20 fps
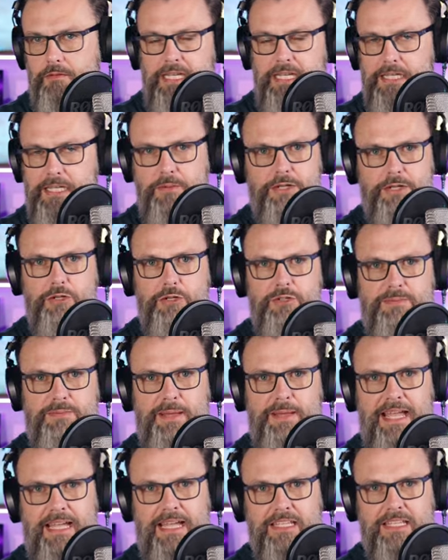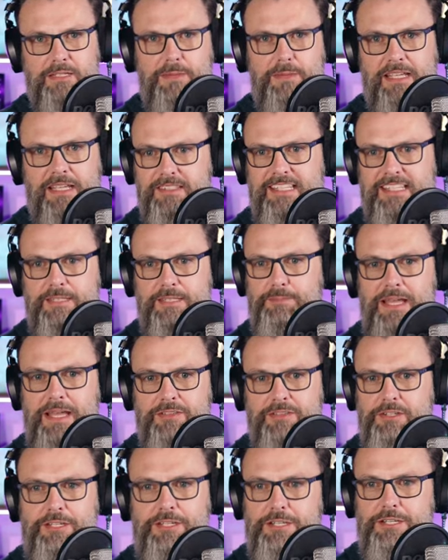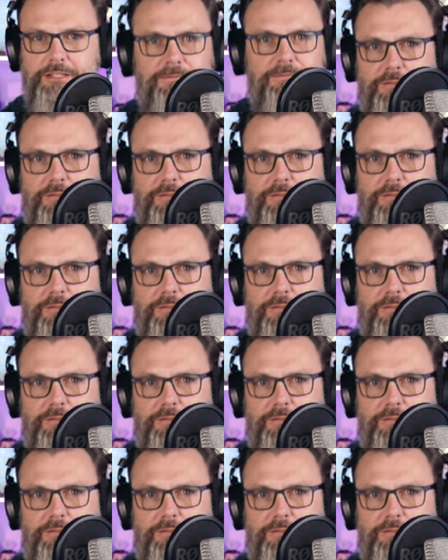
of anyone who's passed, because it's best